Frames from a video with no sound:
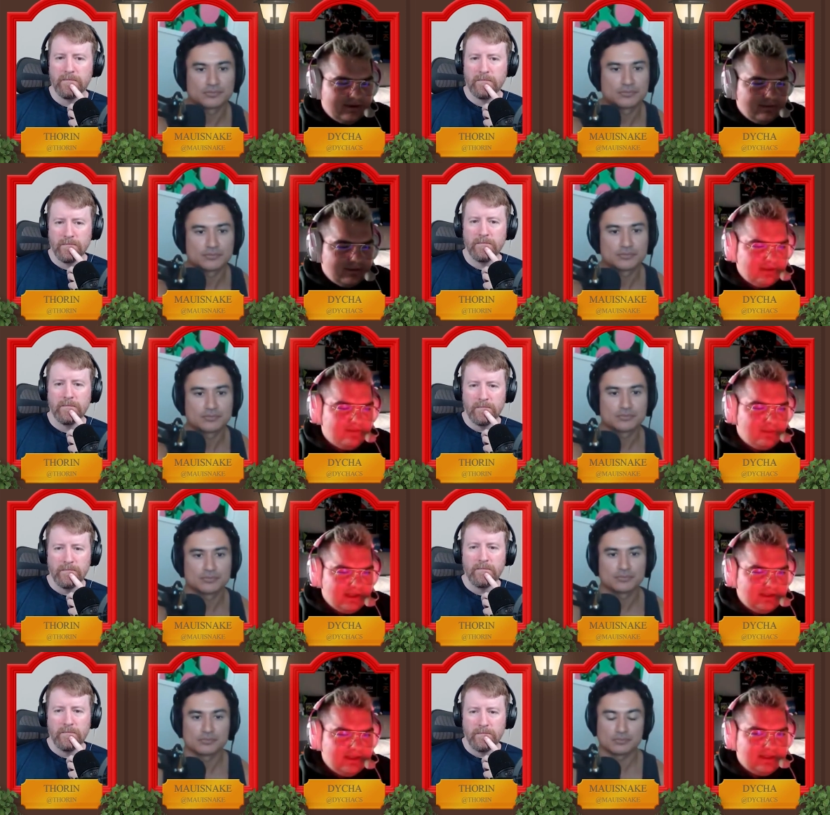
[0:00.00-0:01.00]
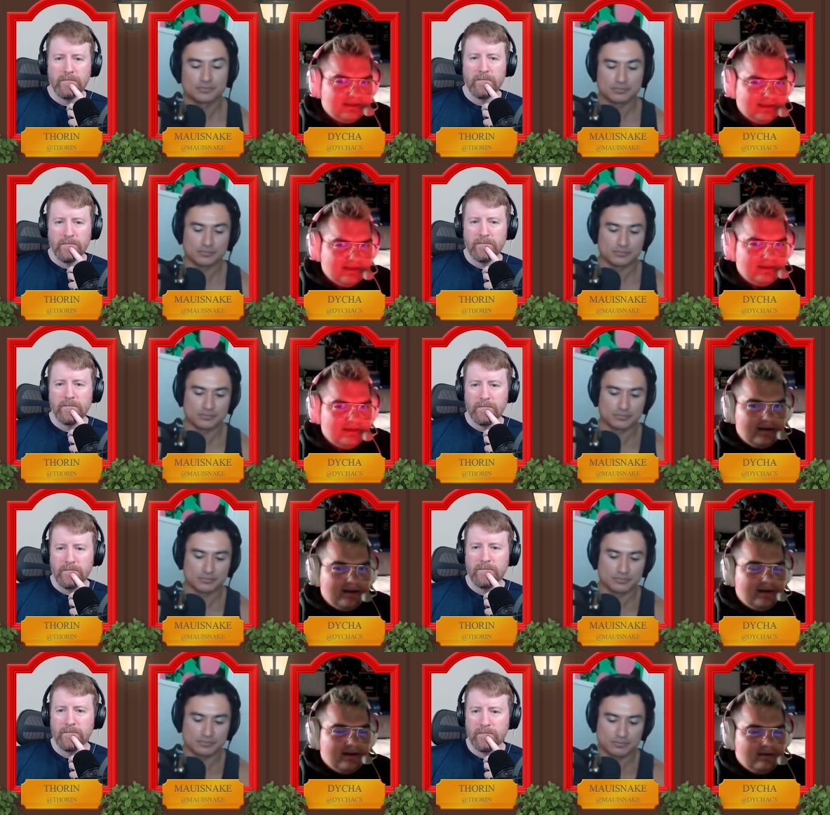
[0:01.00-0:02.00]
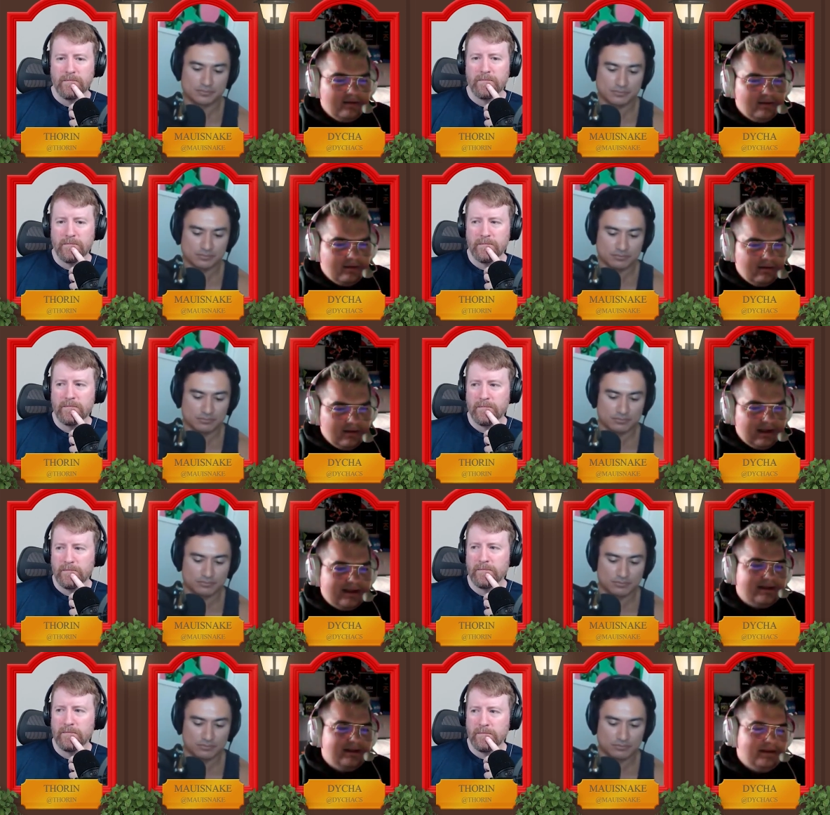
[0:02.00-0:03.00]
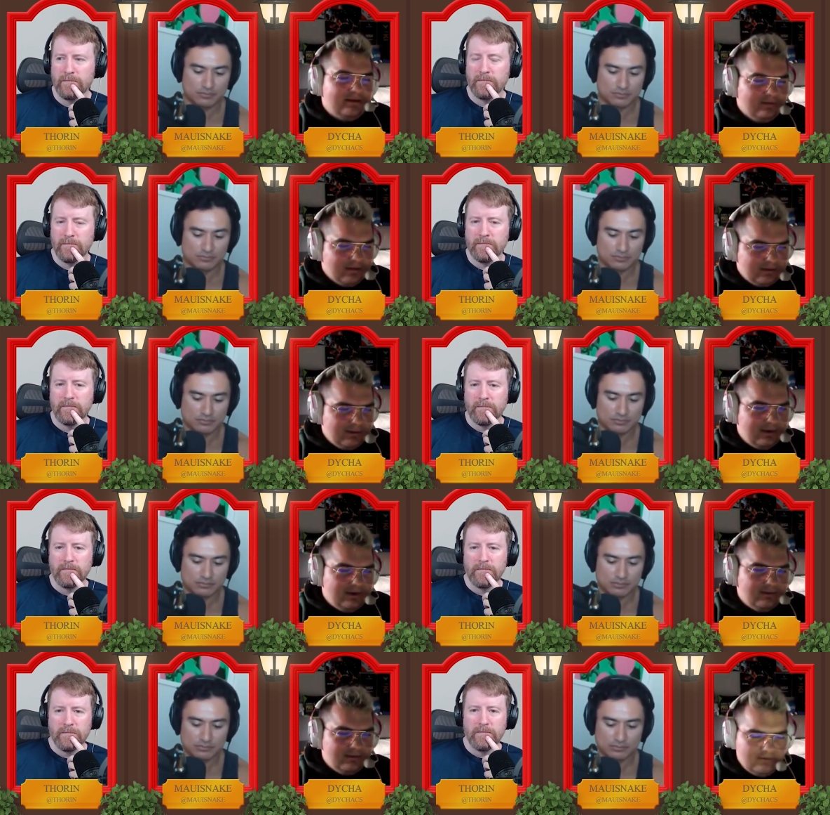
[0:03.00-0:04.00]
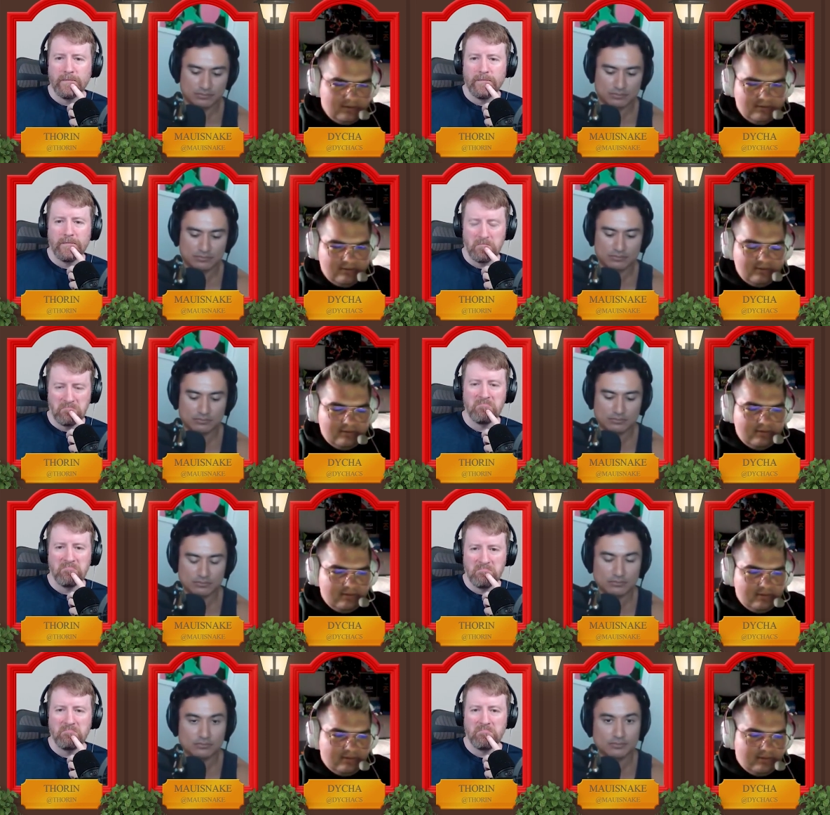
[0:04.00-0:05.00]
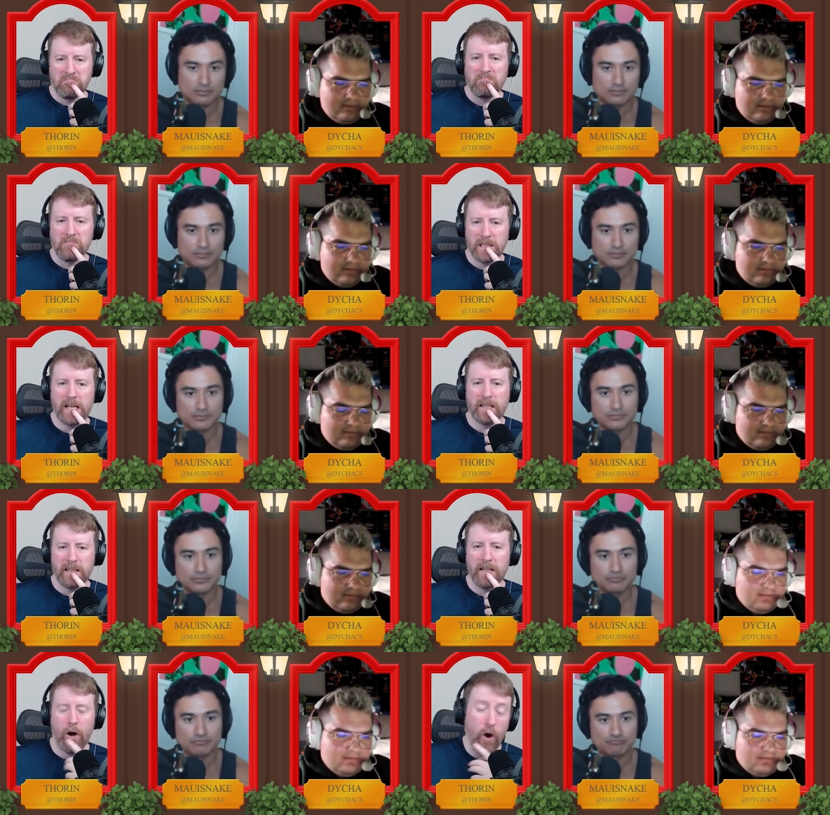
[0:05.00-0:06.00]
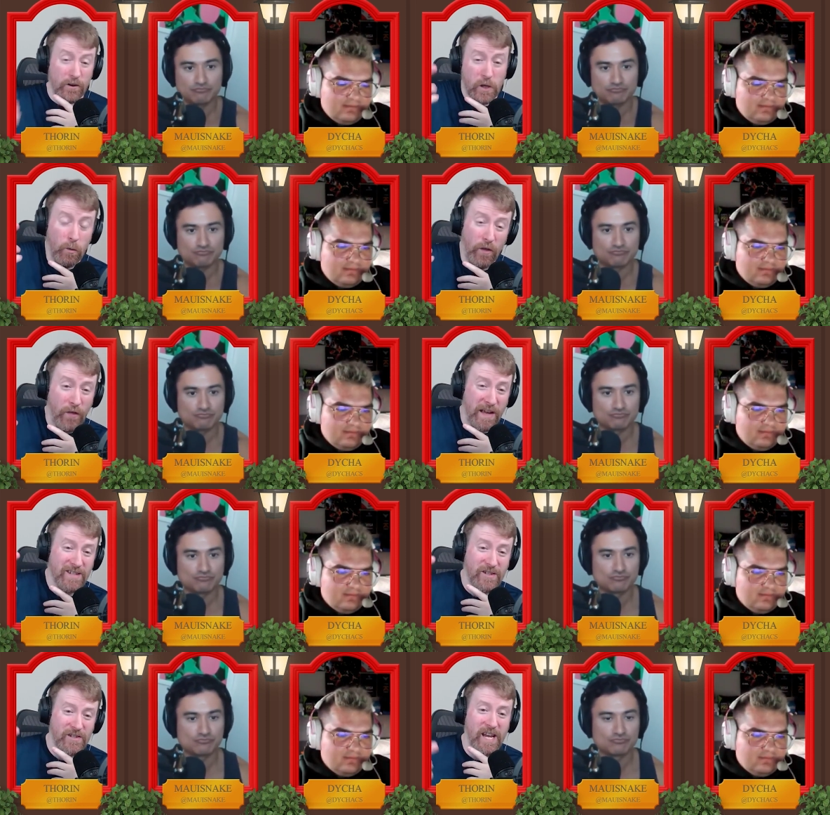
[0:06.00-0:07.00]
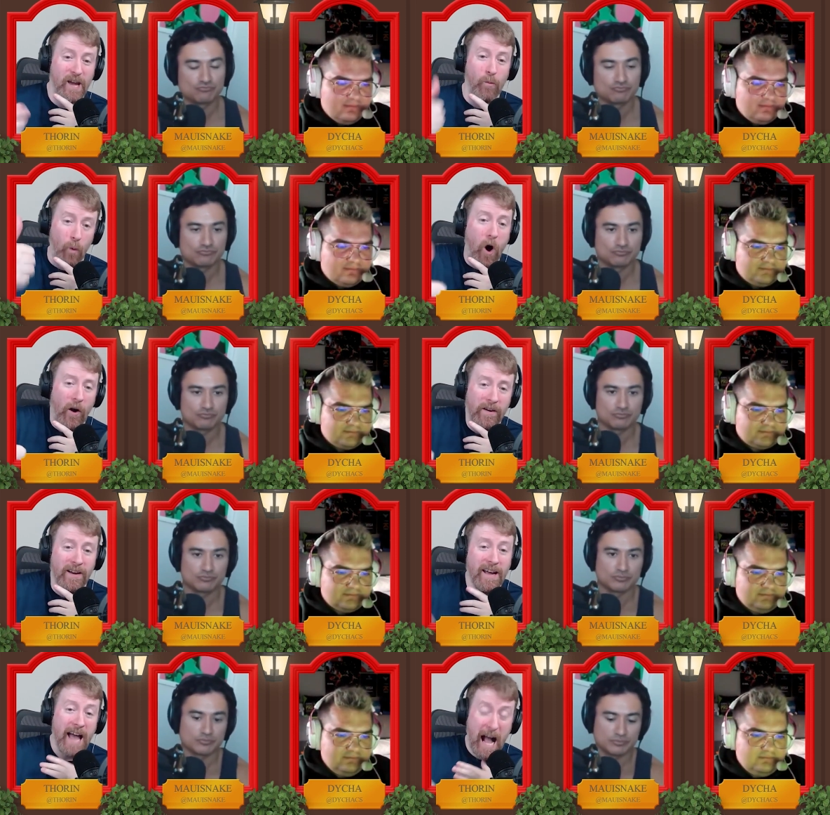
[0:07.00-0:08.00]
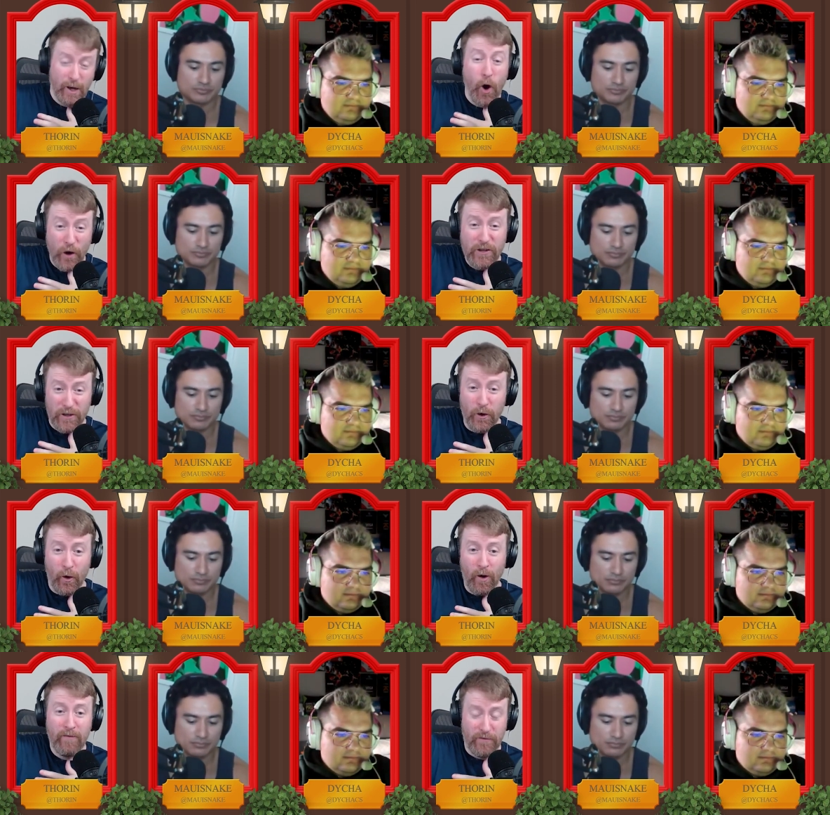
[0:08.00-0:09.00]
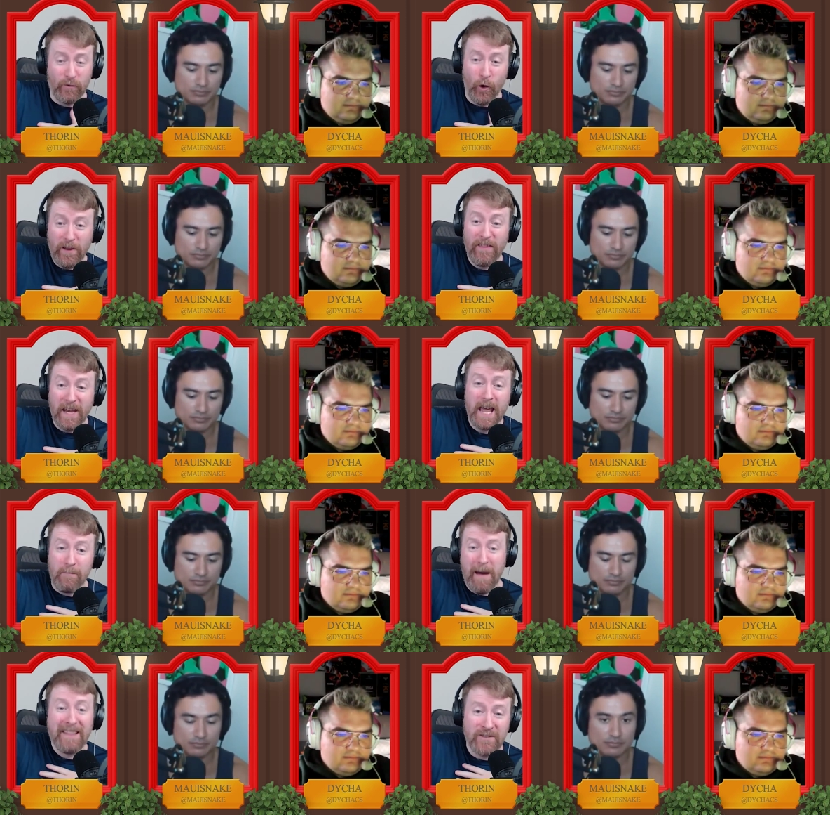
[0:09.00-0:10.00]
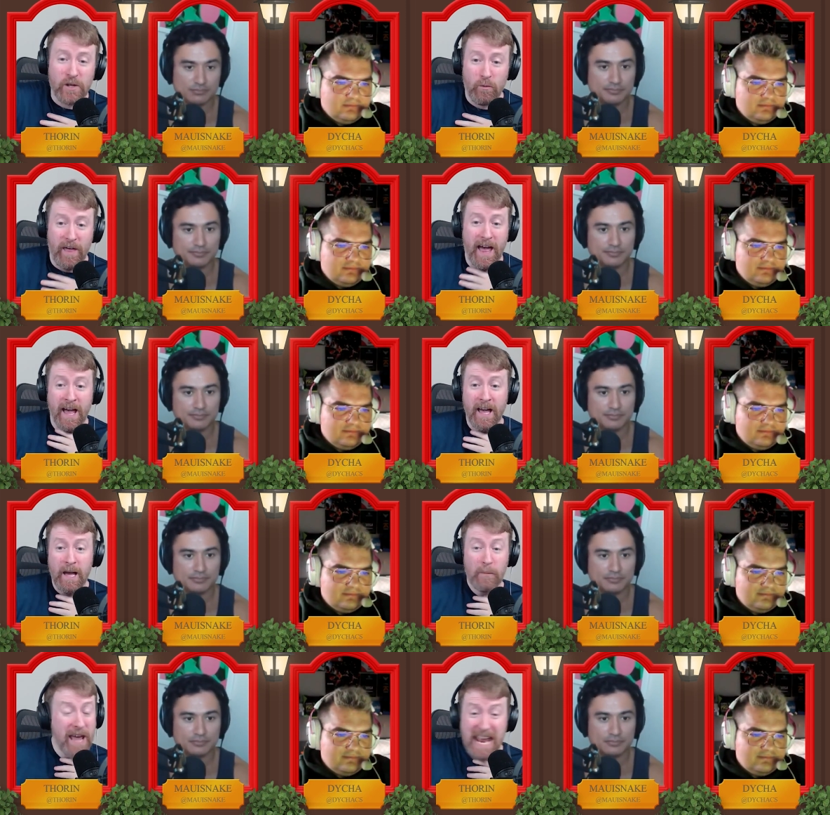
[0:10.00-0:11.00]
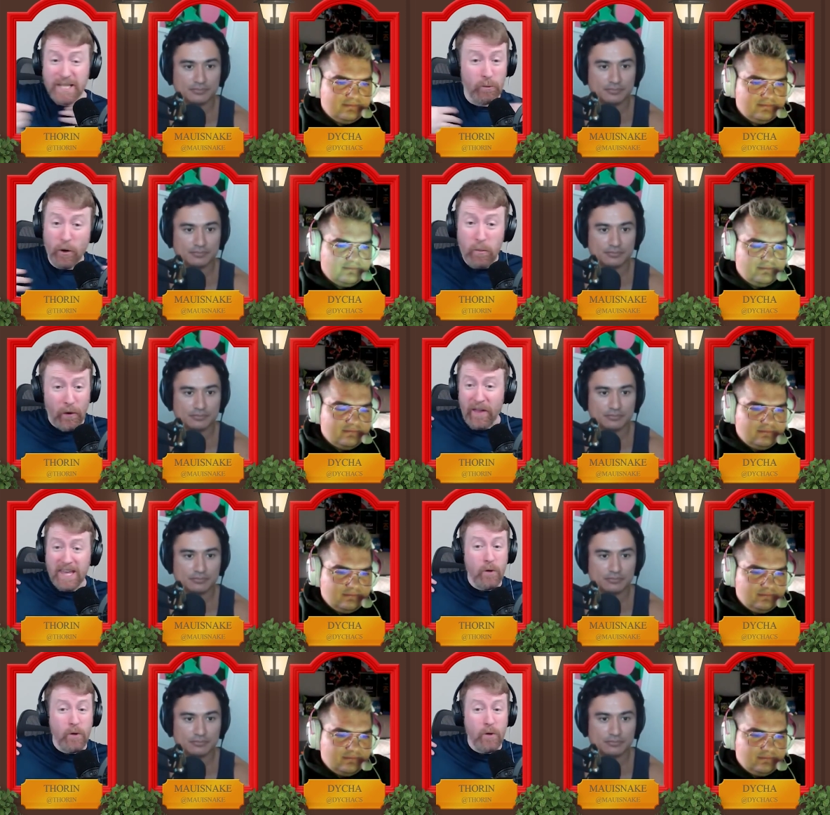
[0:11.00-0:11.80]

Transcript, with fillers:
Speaker 1: they want to have money and then let's see what we will do. Exactly.
Speaker 2: Oh, and two other things to say. One, I could, you know, have thrown in the name Mantuu there, but he's the one who put that